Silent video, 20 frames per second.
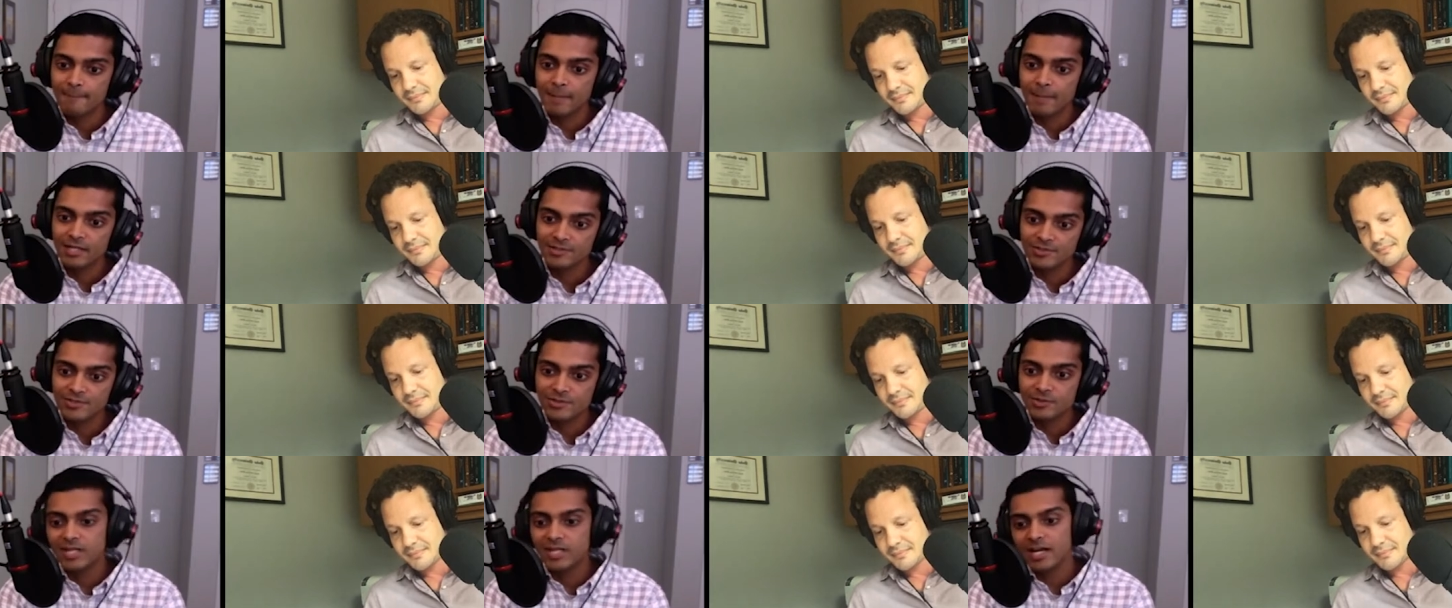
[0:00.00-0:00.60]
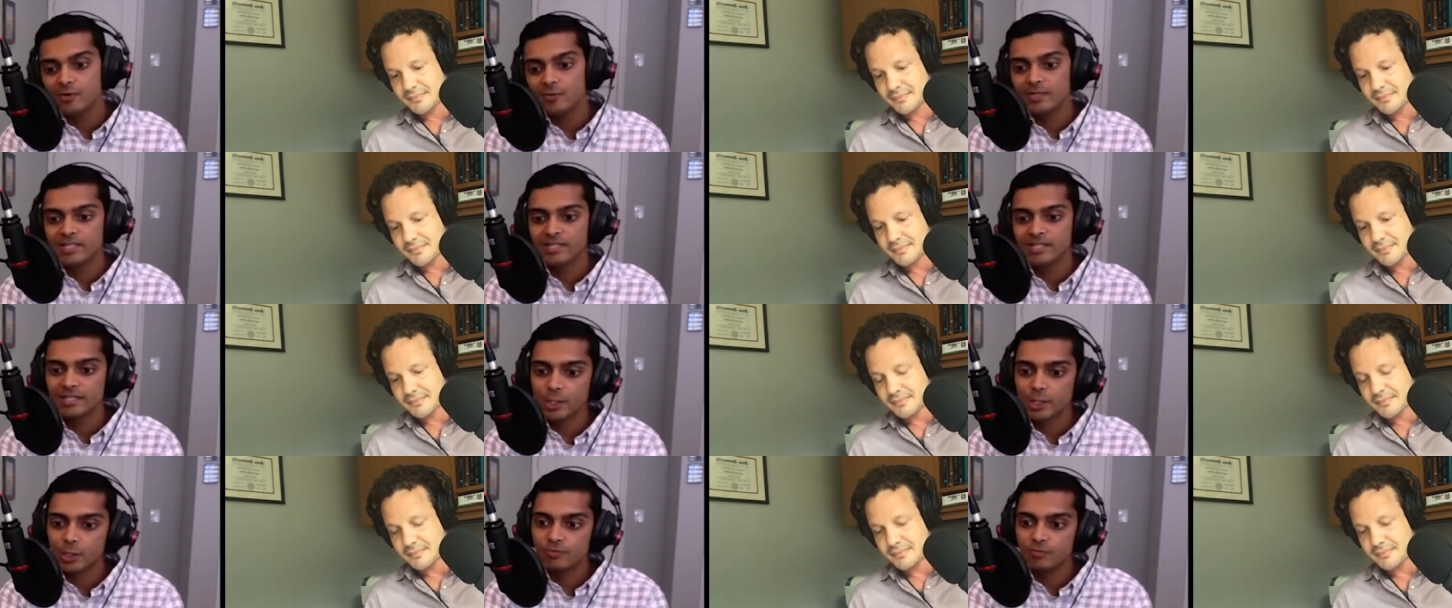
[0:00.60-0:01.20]
Speaker 1: And so now we can
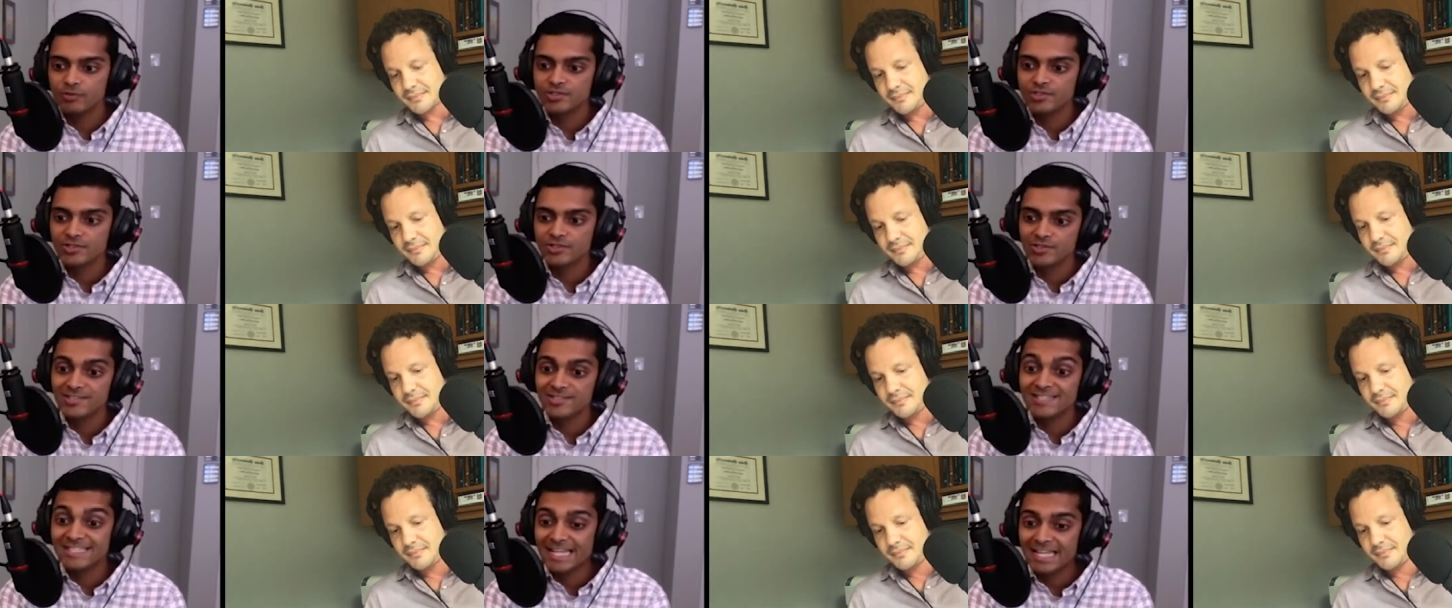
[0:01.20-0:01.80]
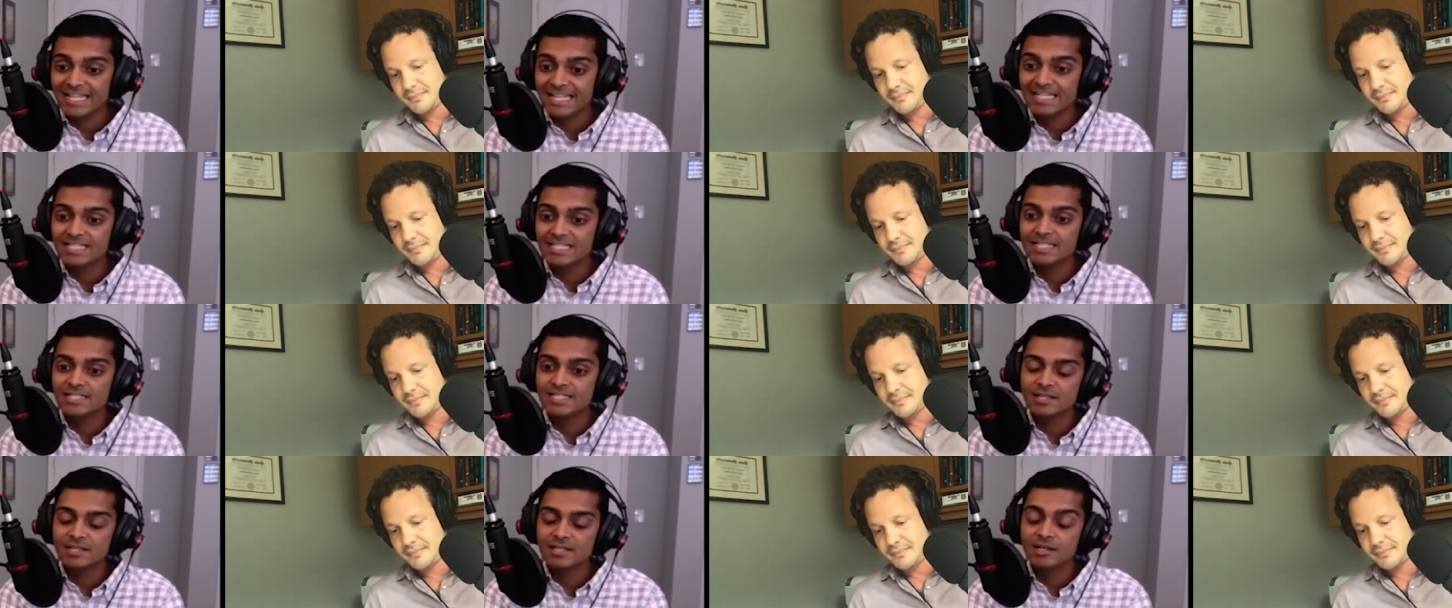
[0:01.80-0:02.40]
go over to
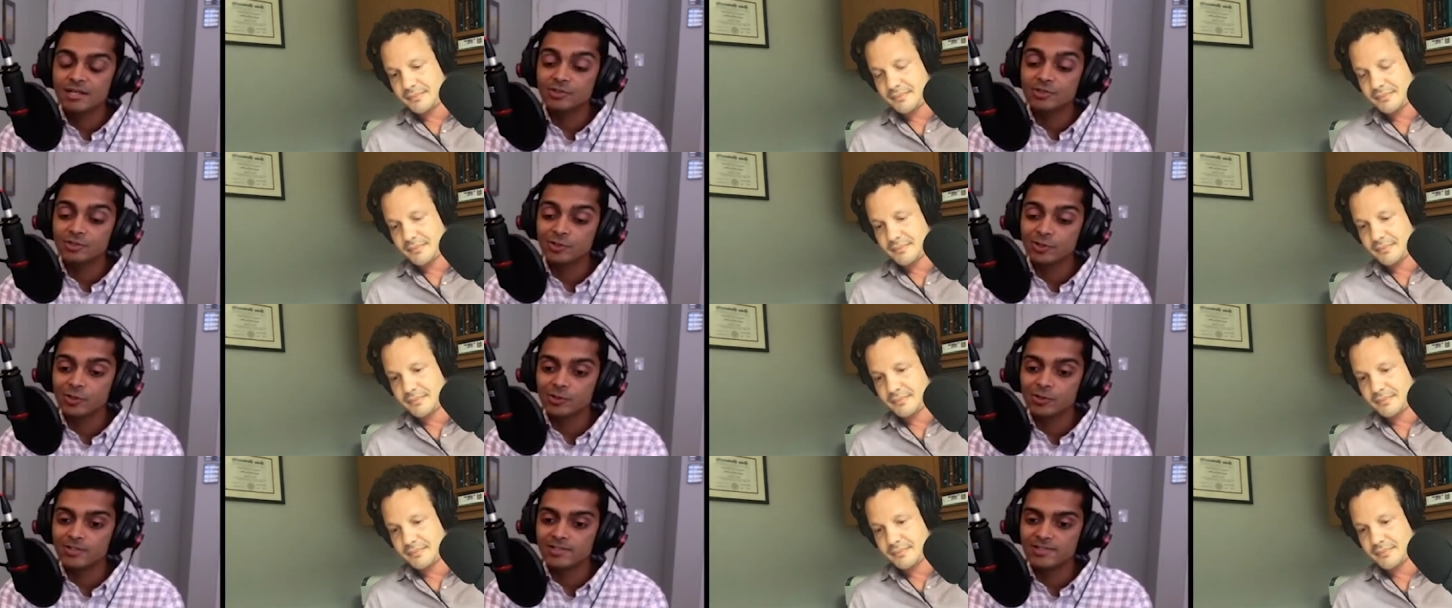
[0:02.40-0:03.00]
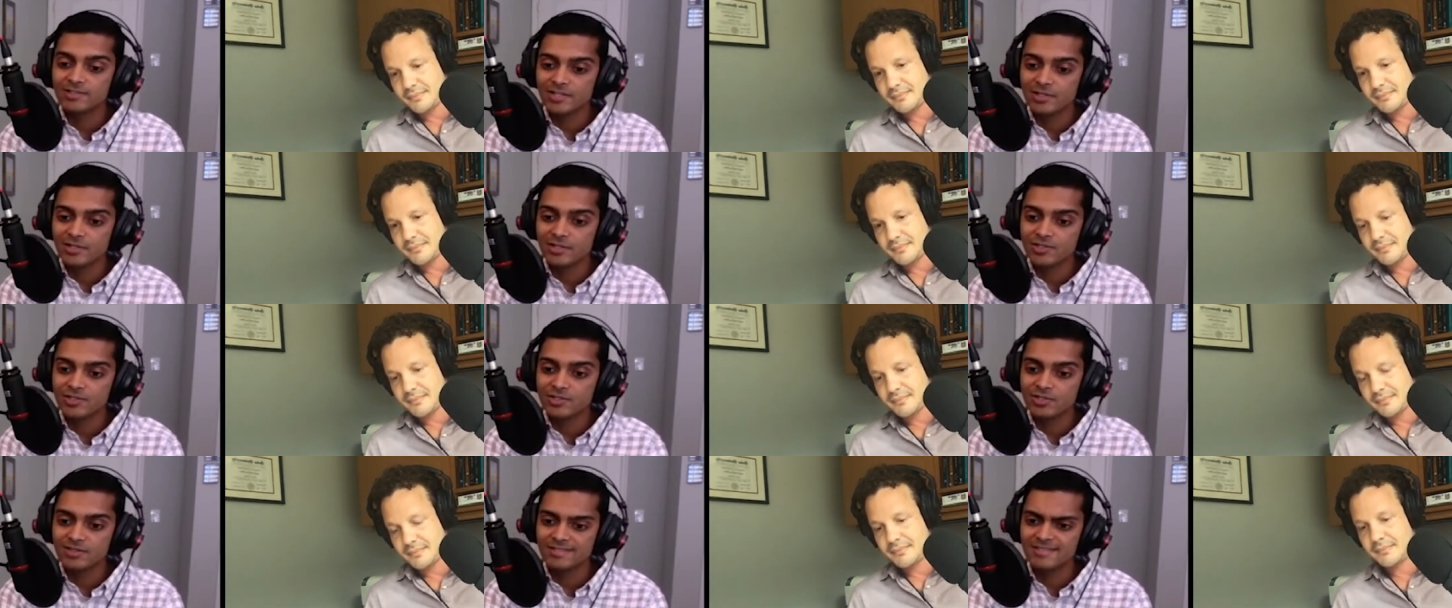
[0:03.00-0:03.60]
today's concurrent
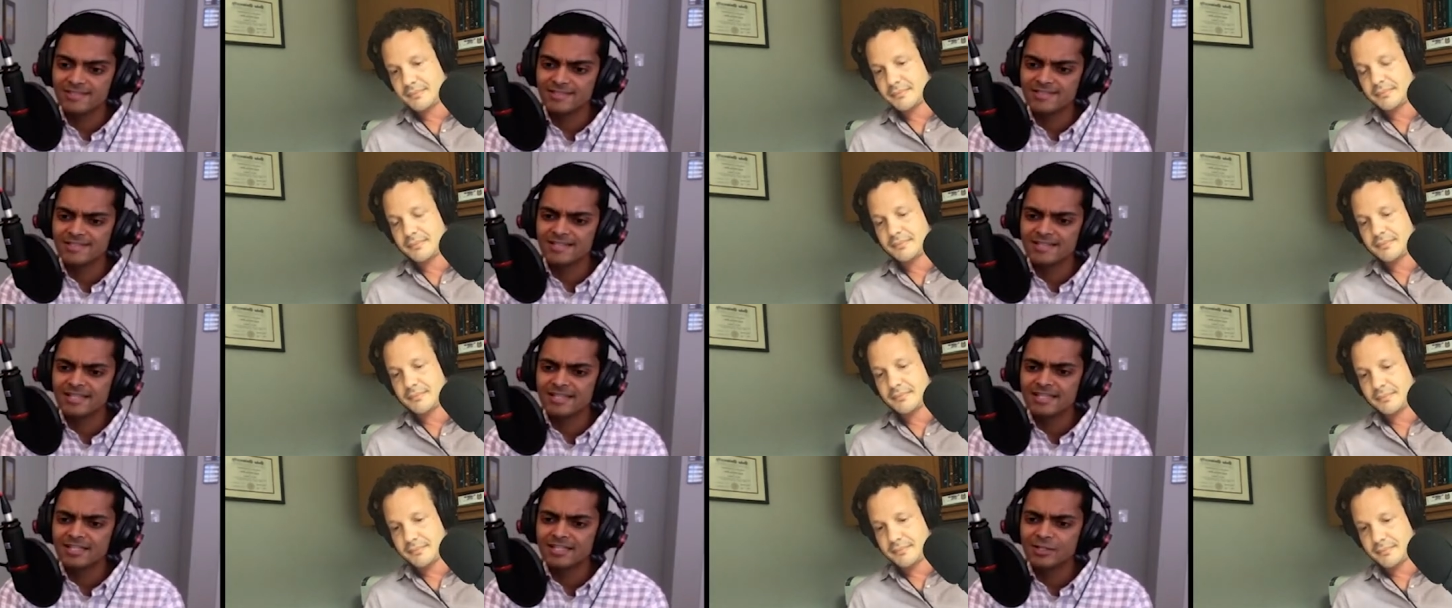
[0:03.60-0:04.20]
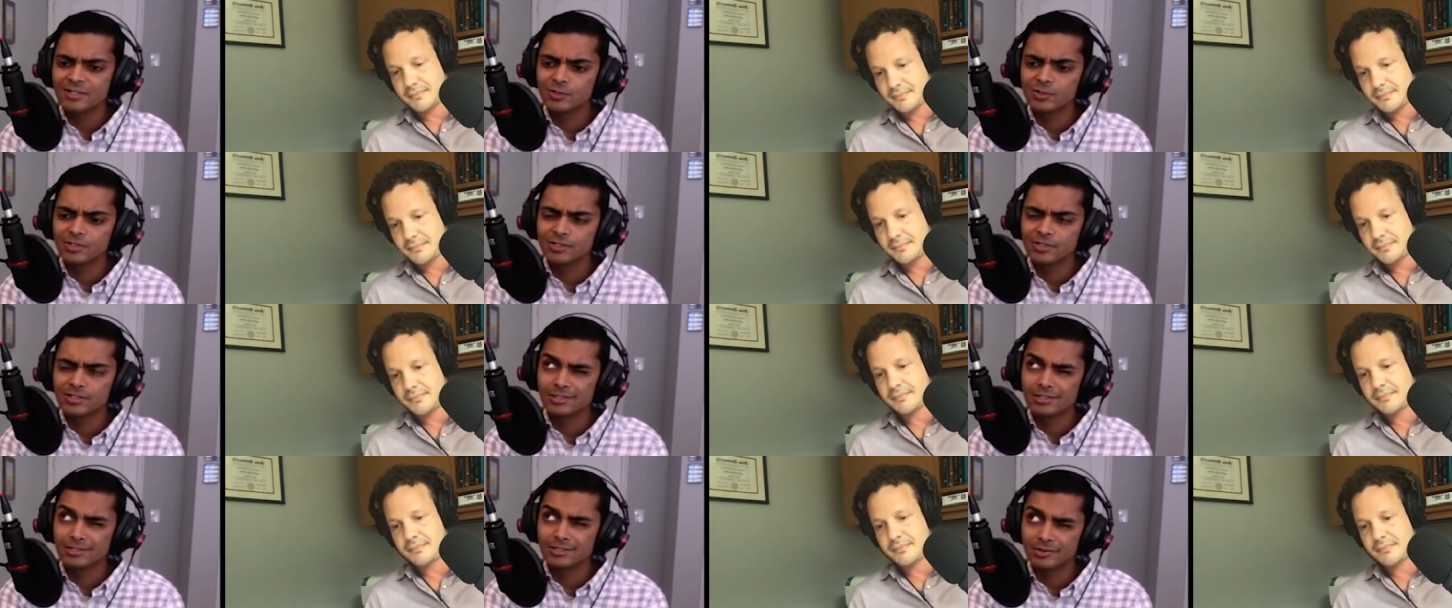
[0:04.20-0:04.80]
session. This is
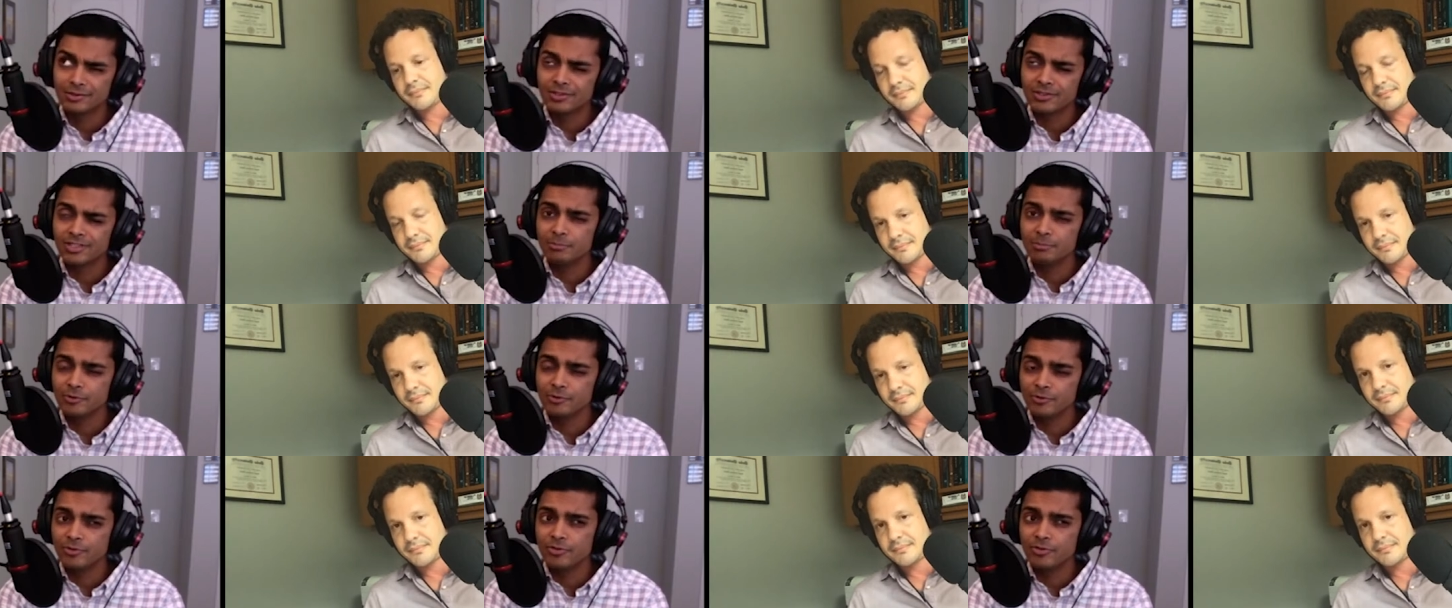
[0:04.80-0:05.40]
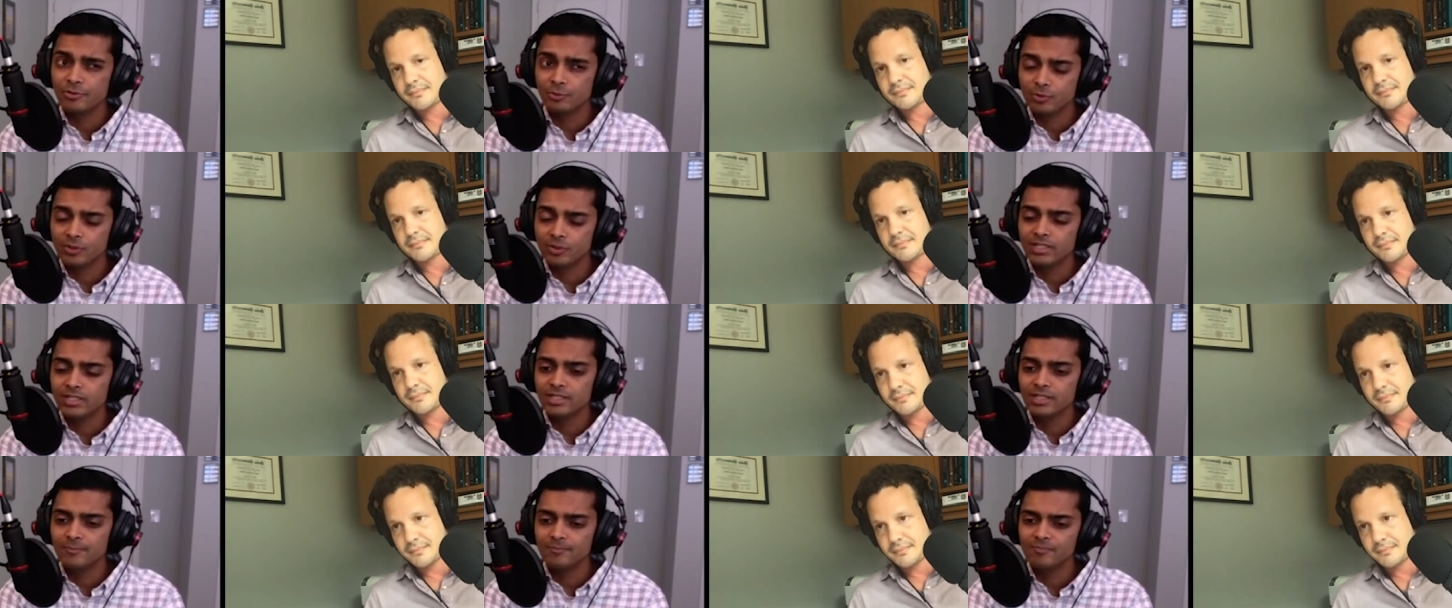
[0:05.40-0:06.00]
concurrent number
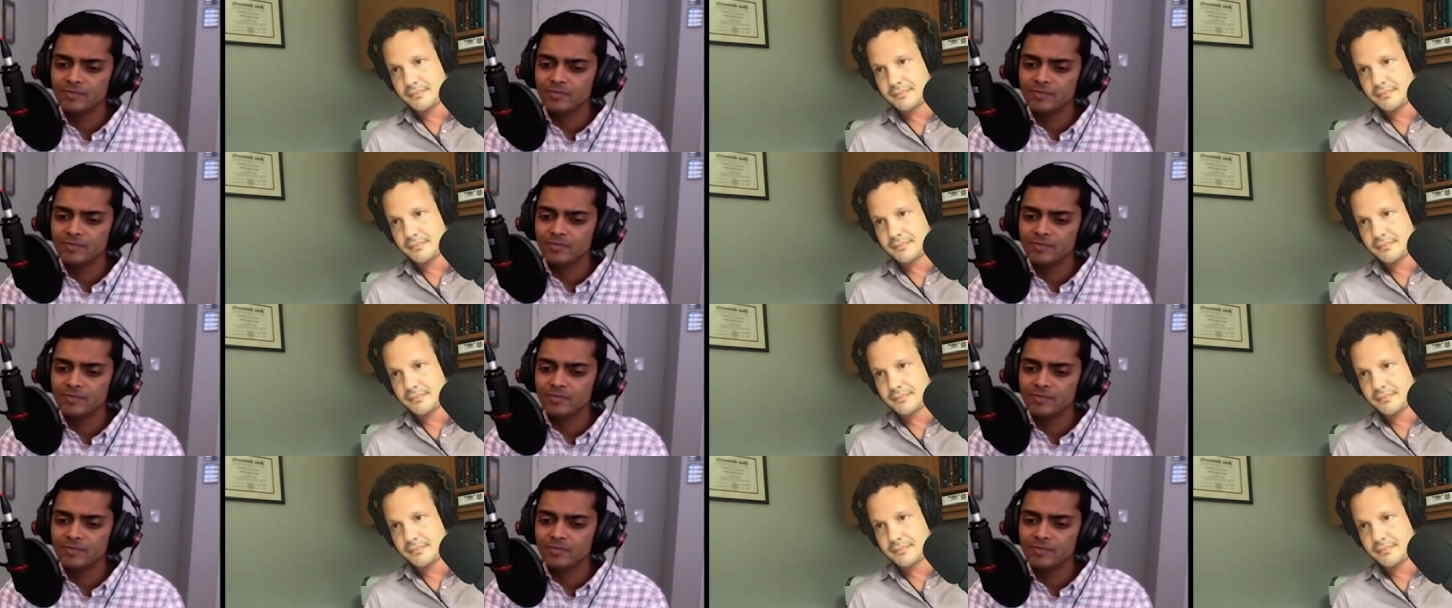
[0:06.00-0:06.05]
3,